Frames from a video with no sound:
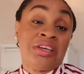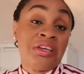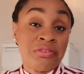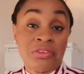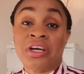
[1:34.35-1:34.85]

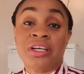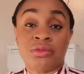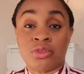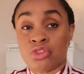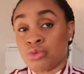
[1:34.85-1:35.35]
If you guys
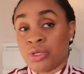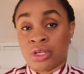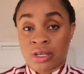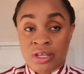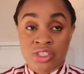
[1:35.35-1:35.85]
want to win, you
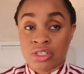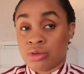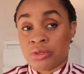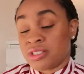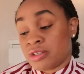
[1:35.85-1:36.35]
can actually
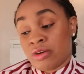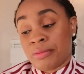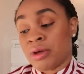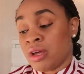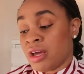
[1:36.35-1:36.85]
go on
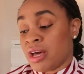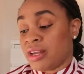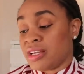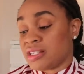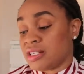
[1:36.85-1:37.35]
Instagram
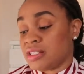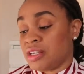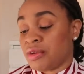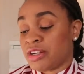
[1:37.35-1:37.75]
and enter this giveaway.